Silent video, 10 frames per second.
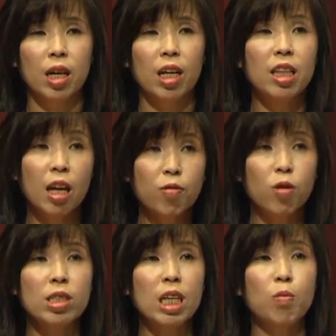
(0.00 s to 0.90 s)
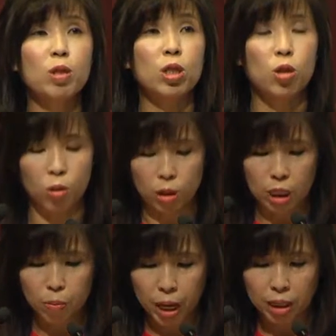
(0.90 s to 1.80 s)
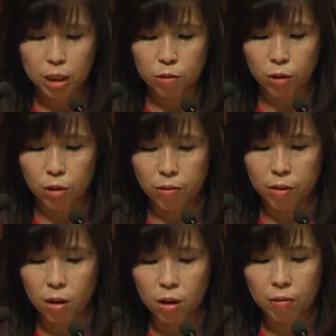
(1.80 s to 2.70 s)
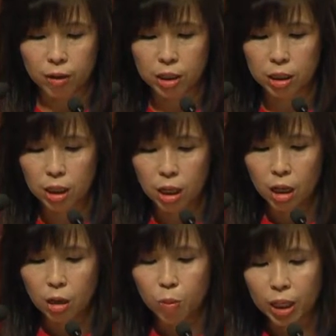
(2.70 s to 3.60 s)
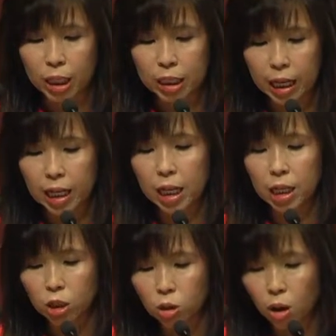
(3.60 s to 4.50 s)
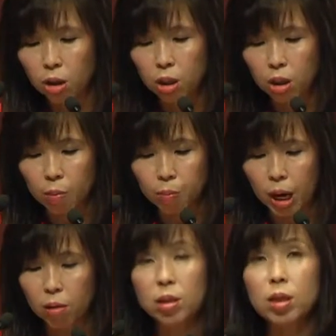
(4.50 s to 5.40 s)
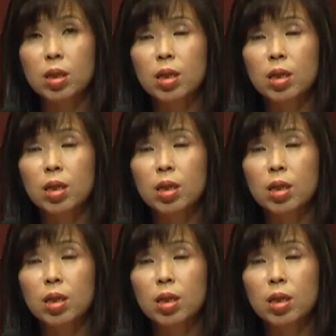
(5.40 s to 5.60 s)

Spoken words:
And therefore, cybersecurity matters for all of us. But again, it is not about